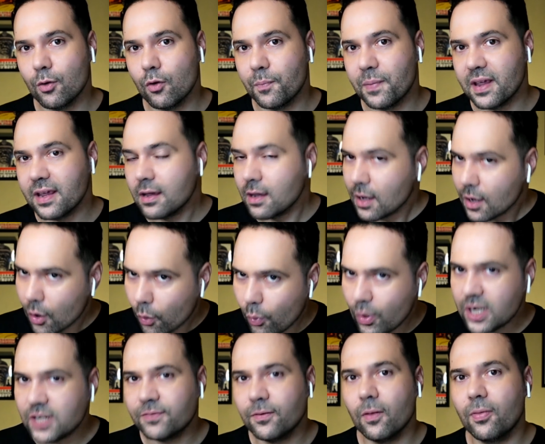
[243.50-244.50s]
it would be
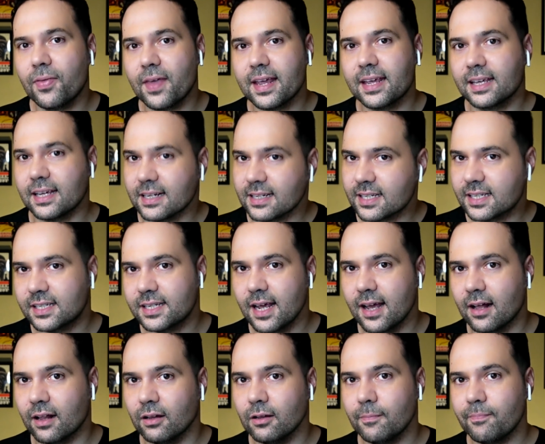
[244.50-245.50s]
wishful thinking
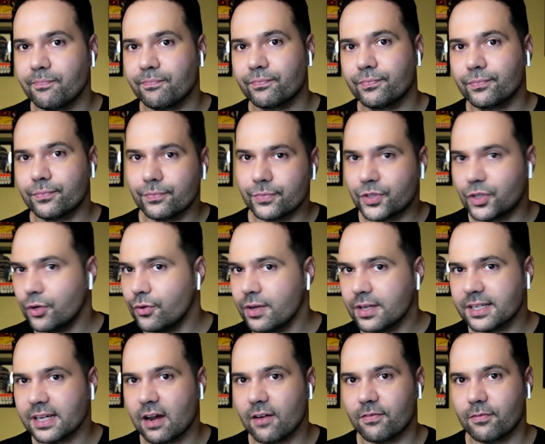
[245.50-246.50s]
still, two
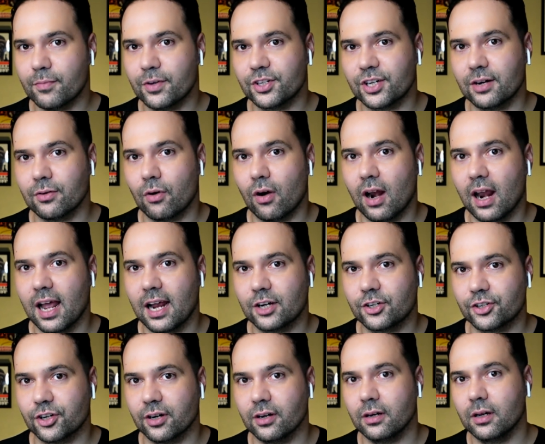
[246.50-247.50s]
years out from a general
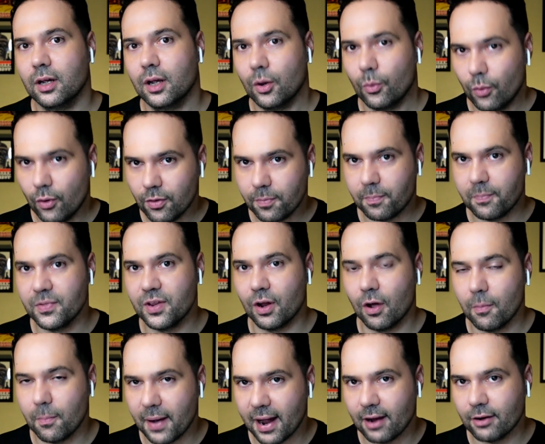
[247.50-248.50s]
election, with, you
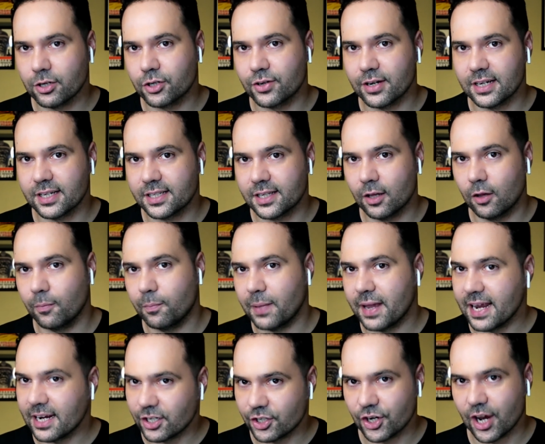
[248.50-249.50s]
know, boundaries still
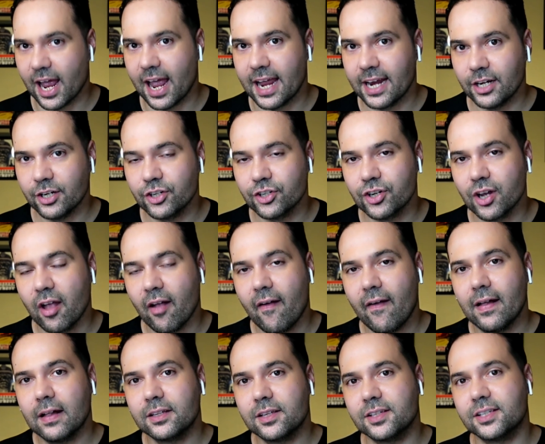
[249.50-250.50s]
being changed,
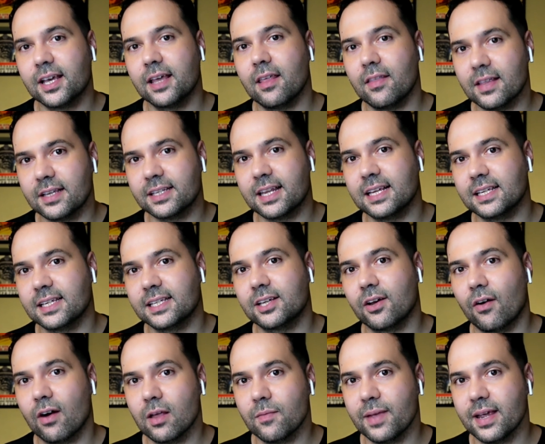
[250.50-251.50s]
to say that this
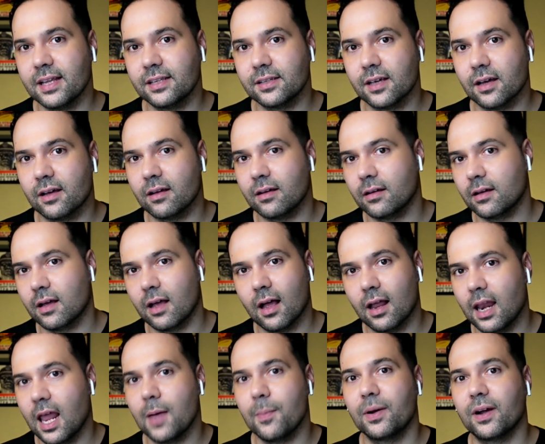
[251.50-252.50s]
necessarily means a,
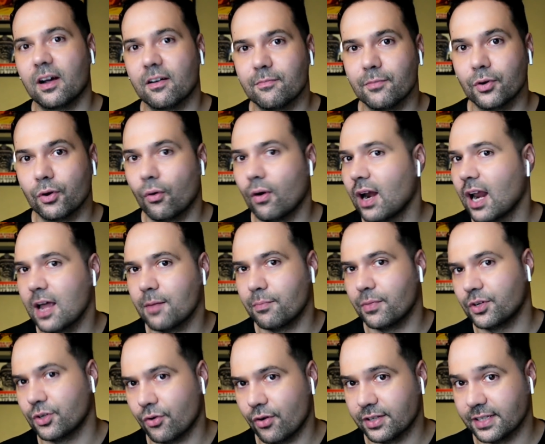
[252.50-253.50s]
a Labour government or a Labour
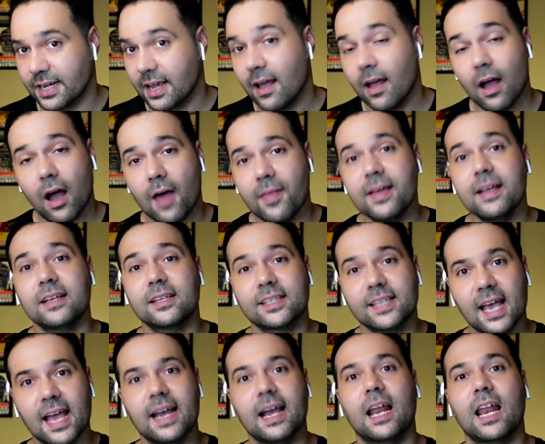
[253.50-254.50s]
majority. I think
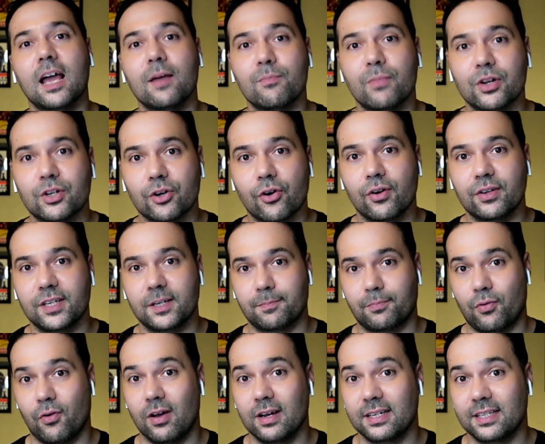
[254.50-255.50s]
saying a Labour majority is
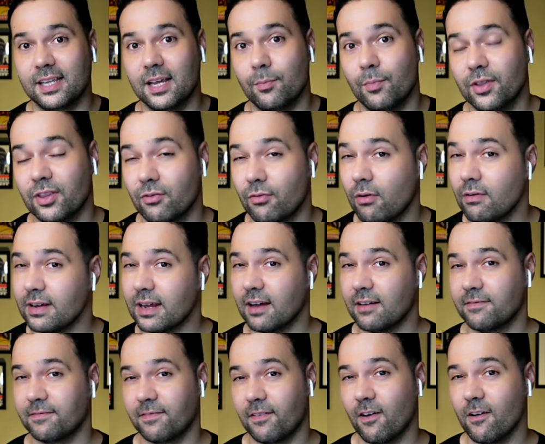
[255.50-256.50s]
priced in when they're only
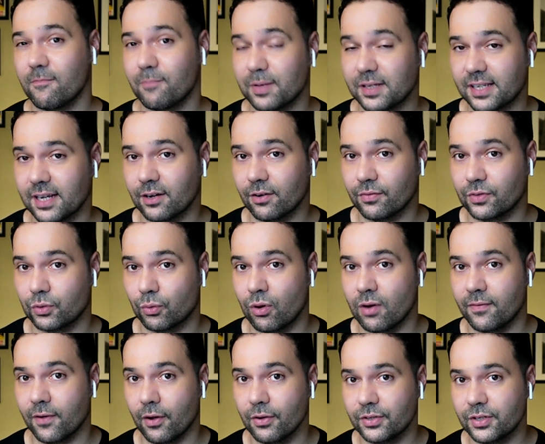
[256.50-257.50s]
getting five percent of
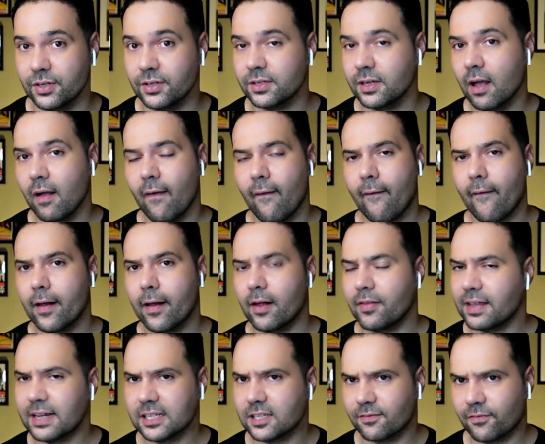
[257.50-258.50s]
Tory voters,
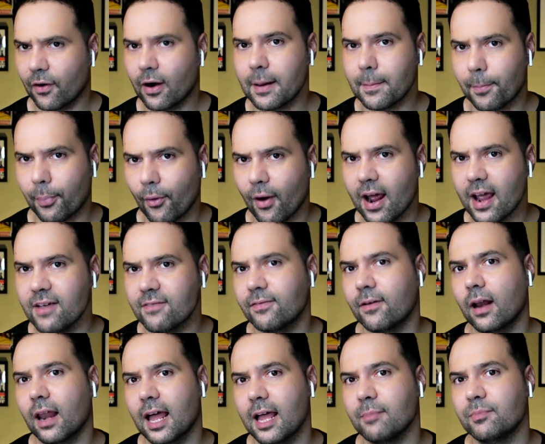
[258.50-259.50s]
I think is a very
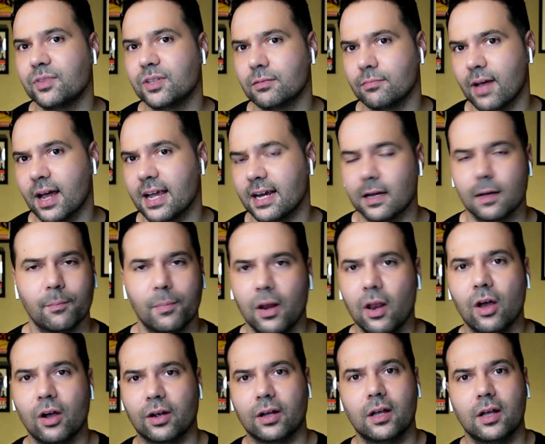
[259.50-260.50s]
brave claim to make. But
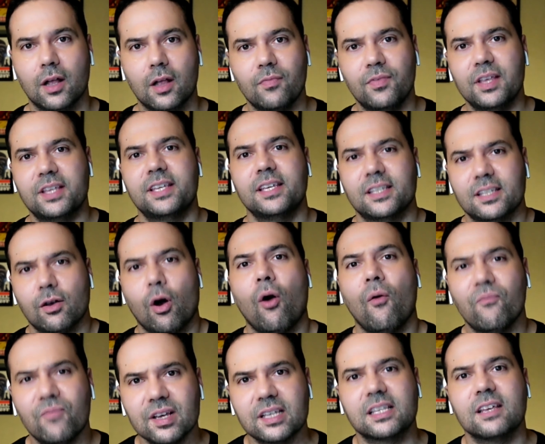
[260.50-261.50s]
look, this is
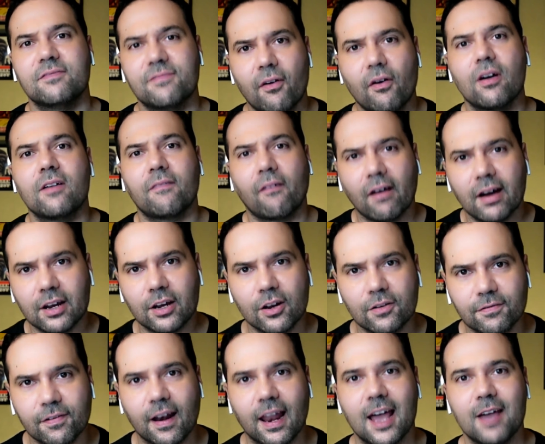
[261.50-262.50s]
obviously very, very
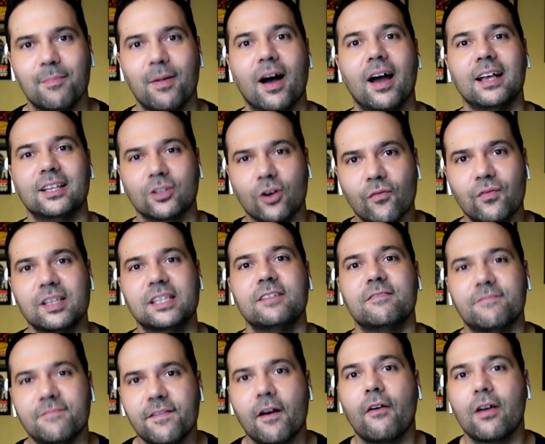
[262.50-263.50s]
good for Labour. It's
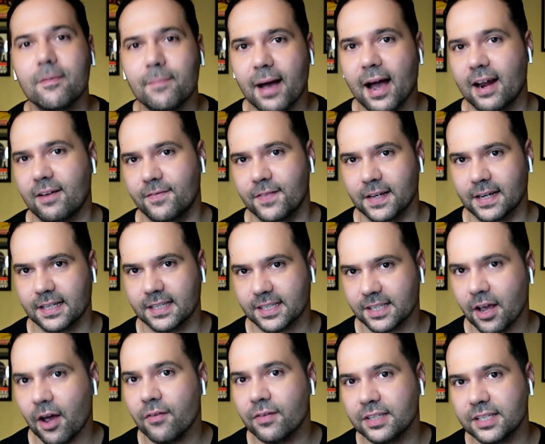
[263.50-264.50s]
obviously very bad for the
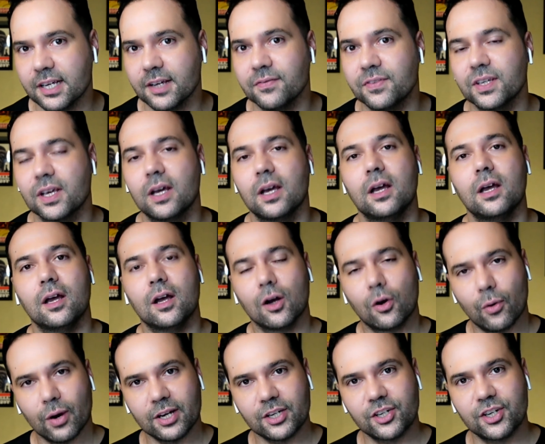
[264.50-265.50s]
Conservatives.
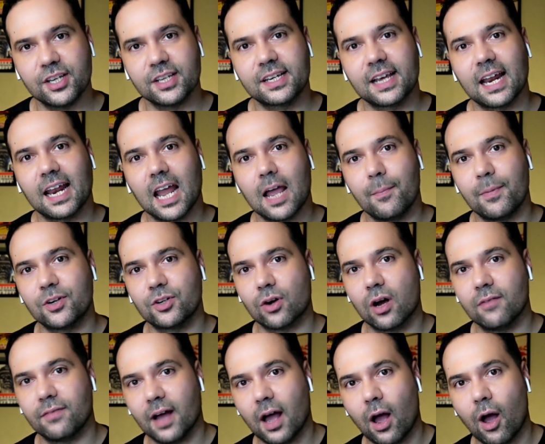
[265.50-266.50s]
Question is, can Labour
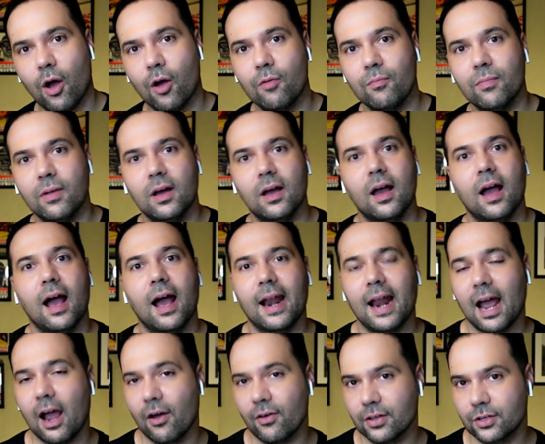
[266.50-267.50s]
drive at home,
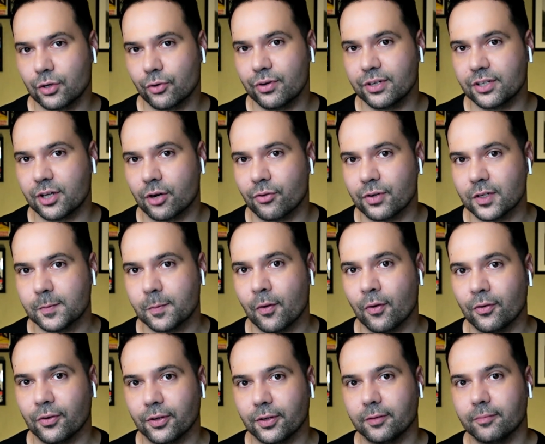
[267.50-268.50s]
and how are the Tories going to
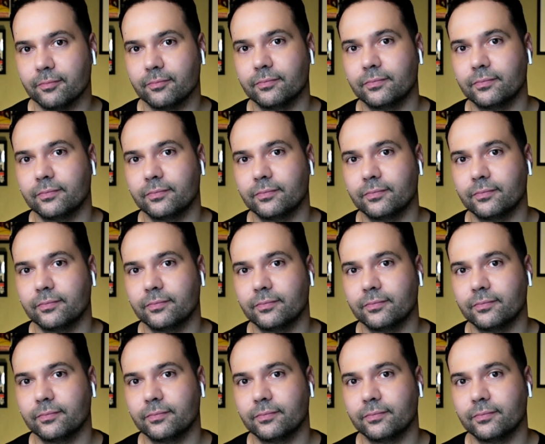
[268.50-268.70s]
respond?